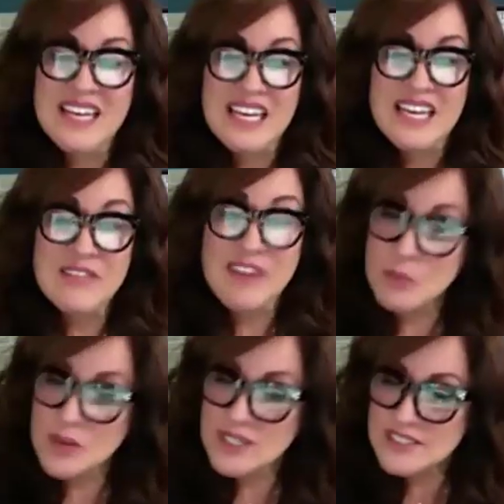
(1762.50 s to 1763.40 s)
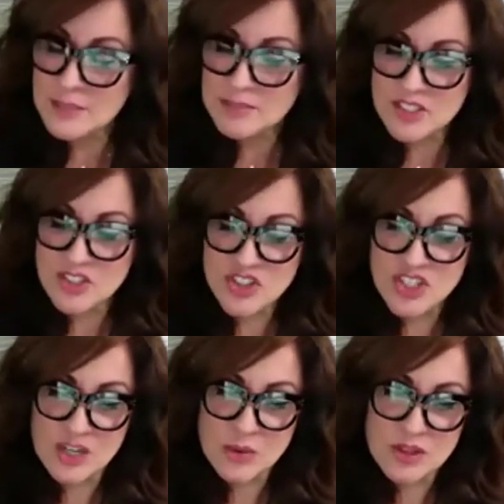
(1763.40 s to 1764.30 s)
If I had one tip to
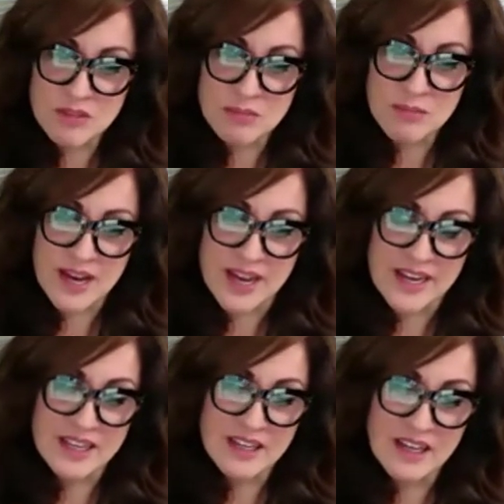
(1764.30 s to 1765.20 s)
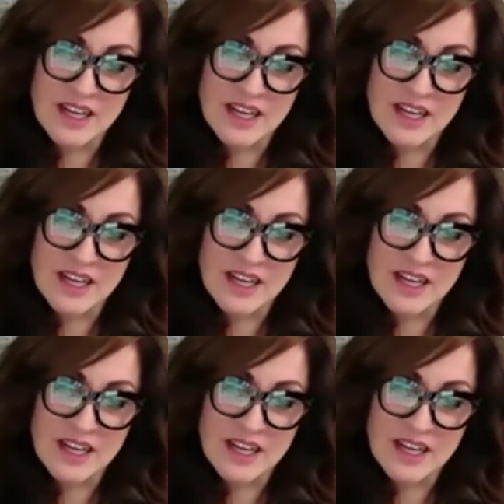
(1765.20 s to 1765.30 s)
share with my